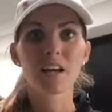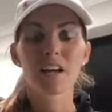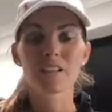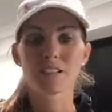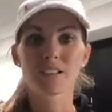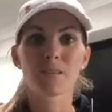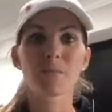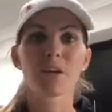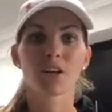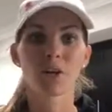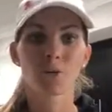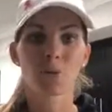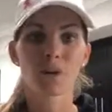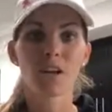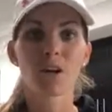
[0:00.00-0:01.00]
it's going to make
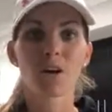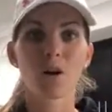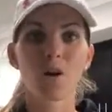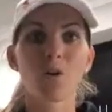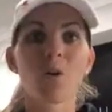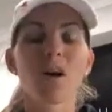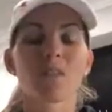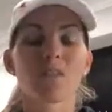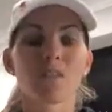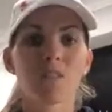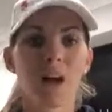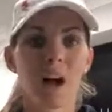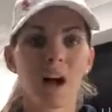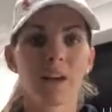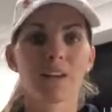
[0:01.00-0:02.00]
your week go
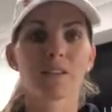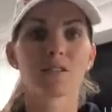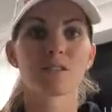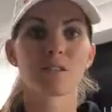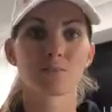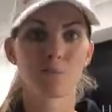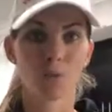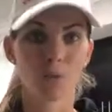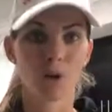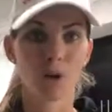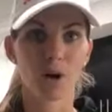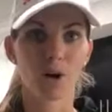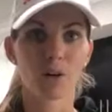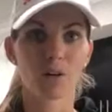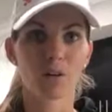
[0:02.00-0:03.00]
a lot
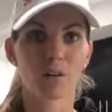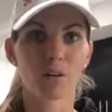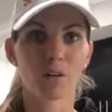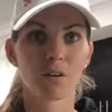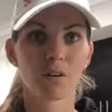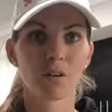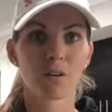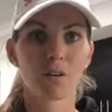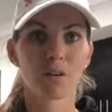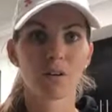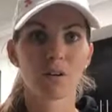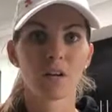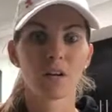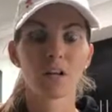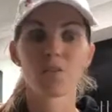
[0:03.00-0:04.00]
smoother.
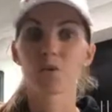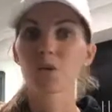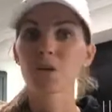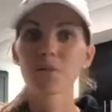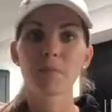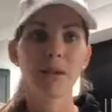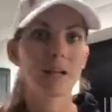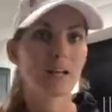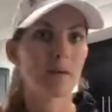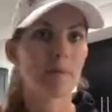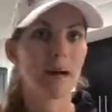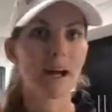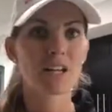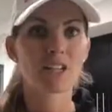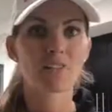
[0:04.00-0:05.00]
If you can make a
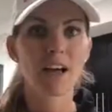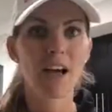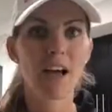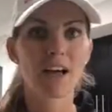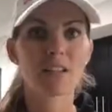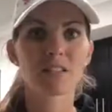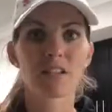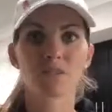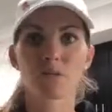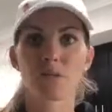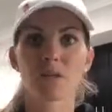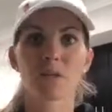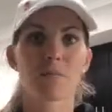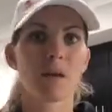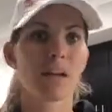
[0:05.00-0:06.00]
batch of eggs, if
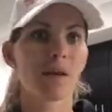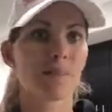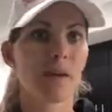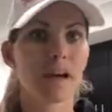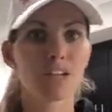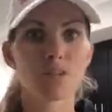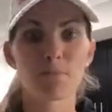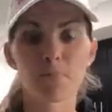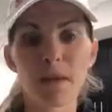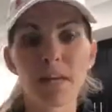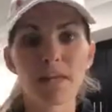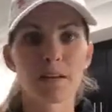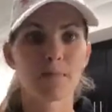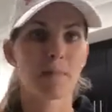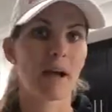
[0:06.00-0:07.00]
you can make a batch of
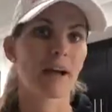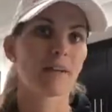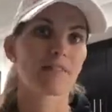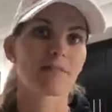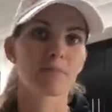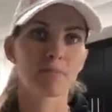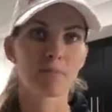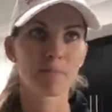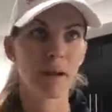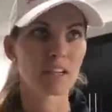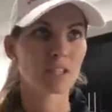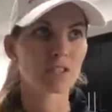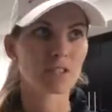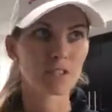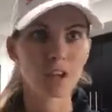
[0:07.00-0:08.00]
bacon,
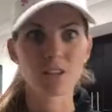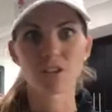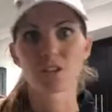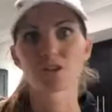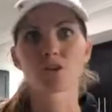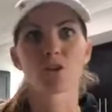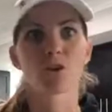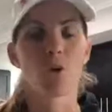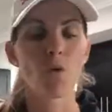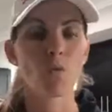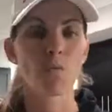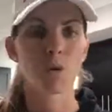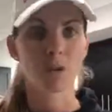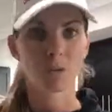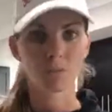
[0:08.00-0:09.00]
batch of sausage or
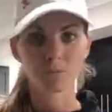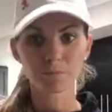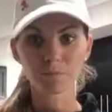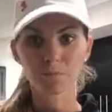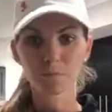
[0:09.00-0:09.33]
oatmeal,